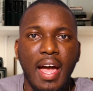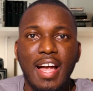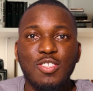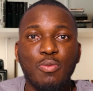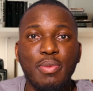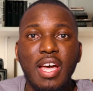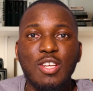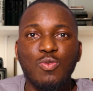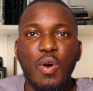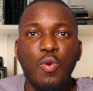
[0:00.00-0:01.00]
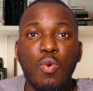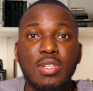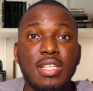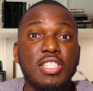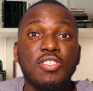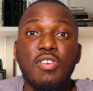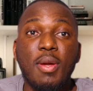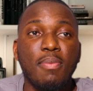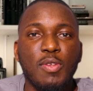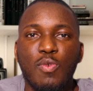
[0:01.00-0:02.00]
And to me as well, it was a
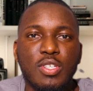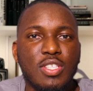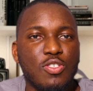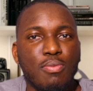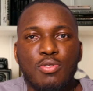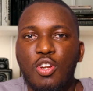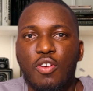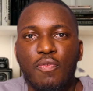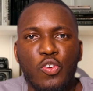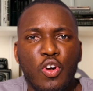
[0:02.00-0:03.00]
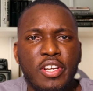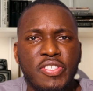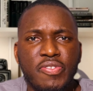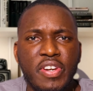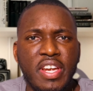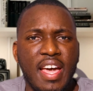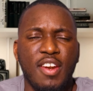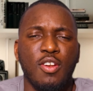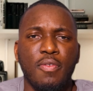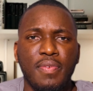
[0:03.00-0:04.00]
dream. It was some sort of luxury
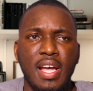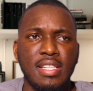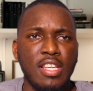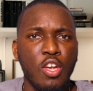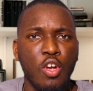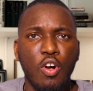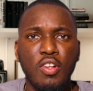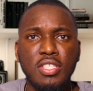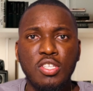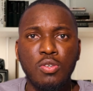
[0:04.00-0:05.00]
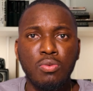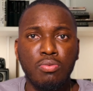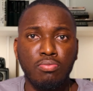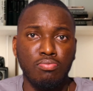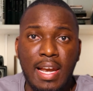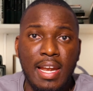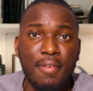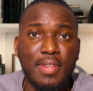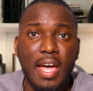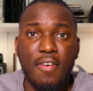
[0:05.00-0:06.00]
and all of that. Until I
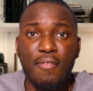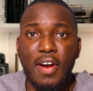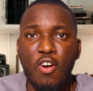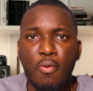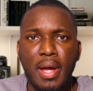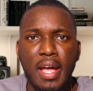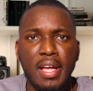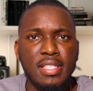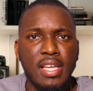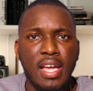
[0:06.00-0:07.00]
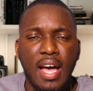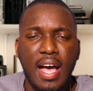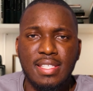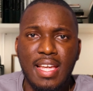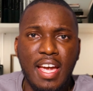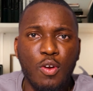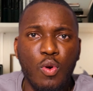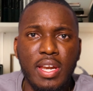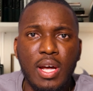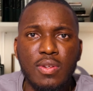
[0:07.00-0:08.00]
left that environment, I started
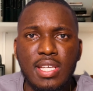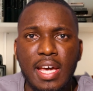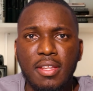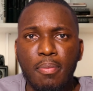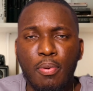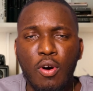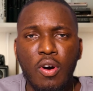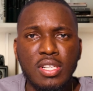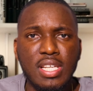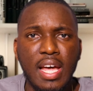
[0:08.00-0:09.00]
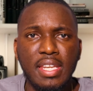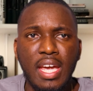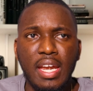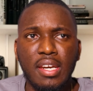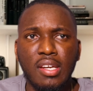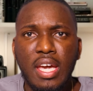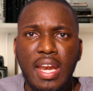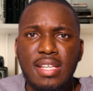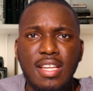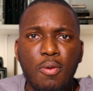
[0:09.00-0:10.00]
going outside the box, and then
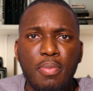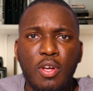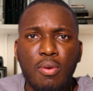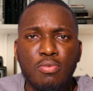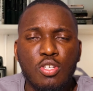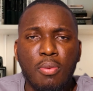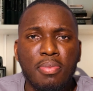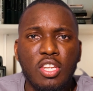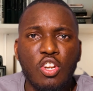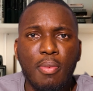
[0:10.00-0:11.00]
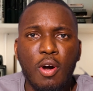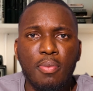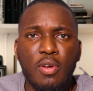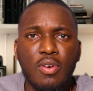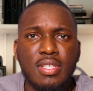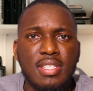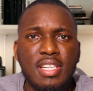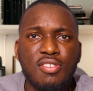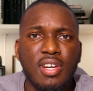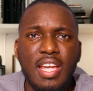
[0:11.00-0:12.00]
it has now become something normal because
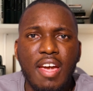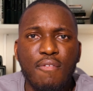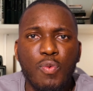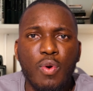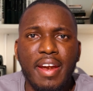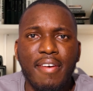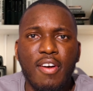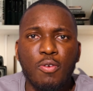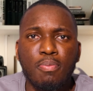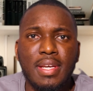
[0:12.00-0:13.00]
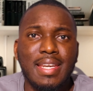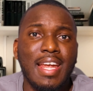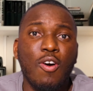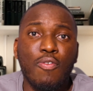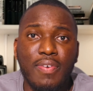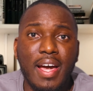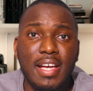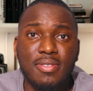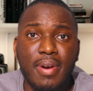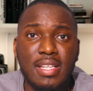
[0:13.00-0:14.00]
literally everyone around me now
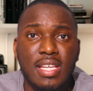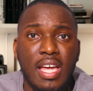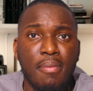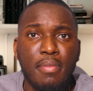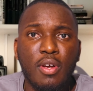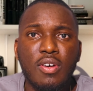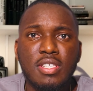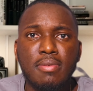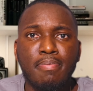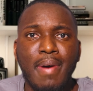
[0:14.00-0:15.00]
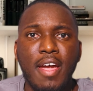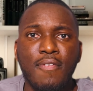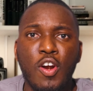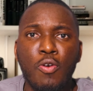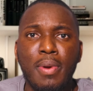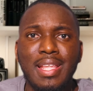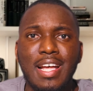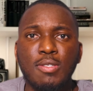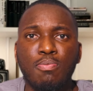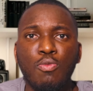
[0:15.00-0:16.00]
flies, right? Because my environment
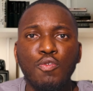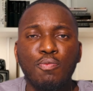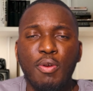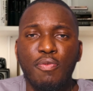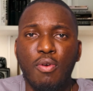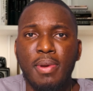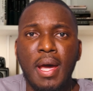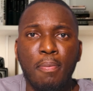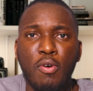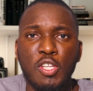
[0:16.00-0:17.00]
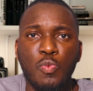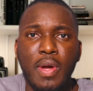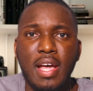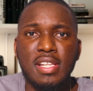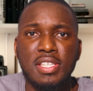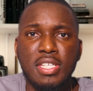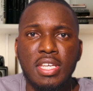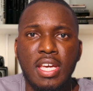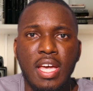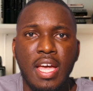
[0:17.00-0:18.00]
has moved me from that point where I
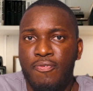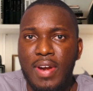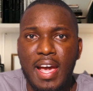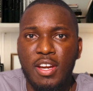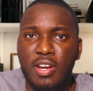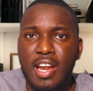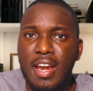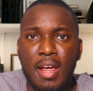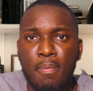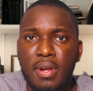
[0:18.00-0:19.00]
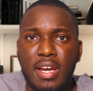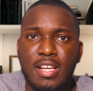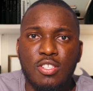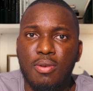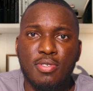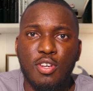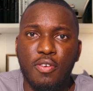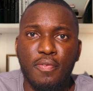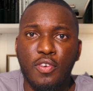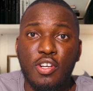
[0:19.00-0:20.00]
see flying on an airplane as some
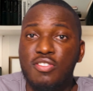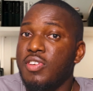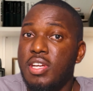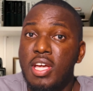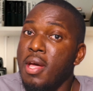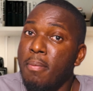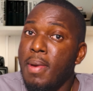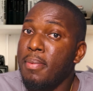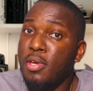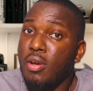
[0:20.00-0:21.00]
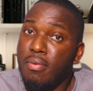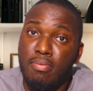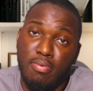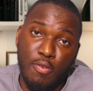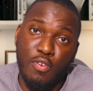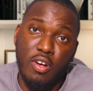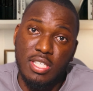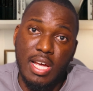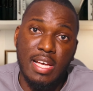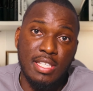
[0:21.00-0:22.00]
sort of luxury. Maybe, of
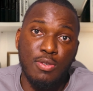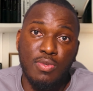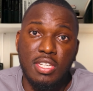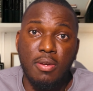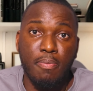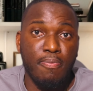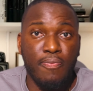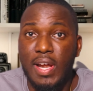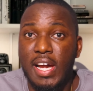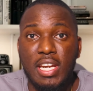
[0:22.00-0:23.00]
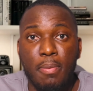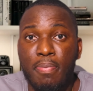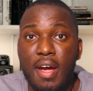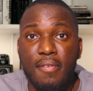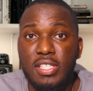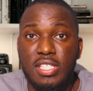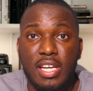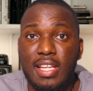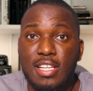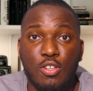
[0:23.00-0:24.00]
course, I still see flying a private
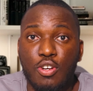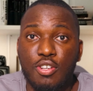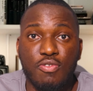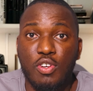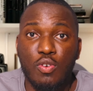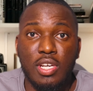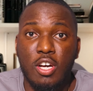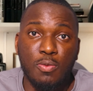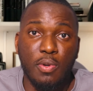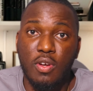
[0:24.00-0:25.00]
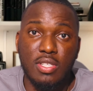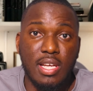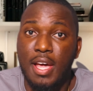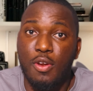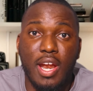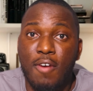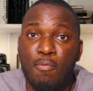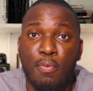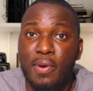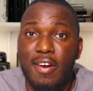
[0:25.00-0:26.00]
jet as luxury, no doubt, because I don't
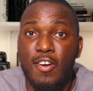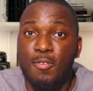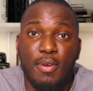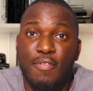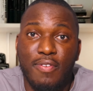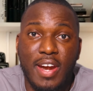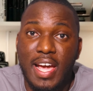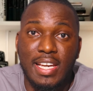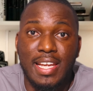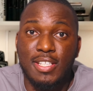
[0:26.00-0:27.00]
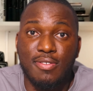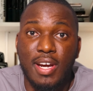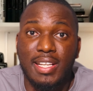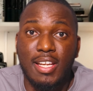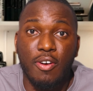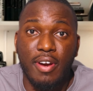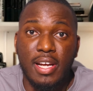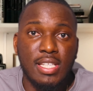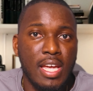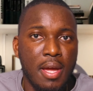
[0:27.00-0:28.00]
have people around me flying that right now,
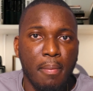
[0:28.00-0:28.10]
right?